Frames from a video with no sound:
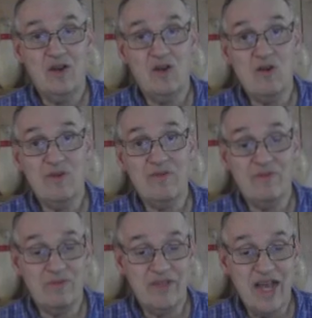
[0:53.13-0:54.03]
Holman
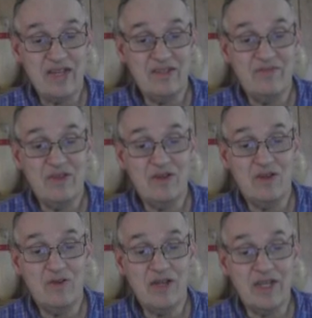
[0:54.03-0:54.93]
from
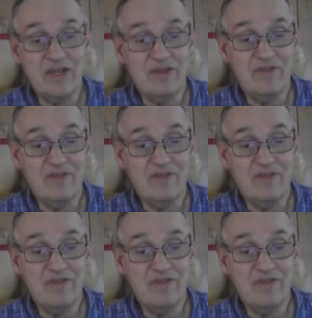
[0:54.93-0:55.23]
Jacksonville, Oregon,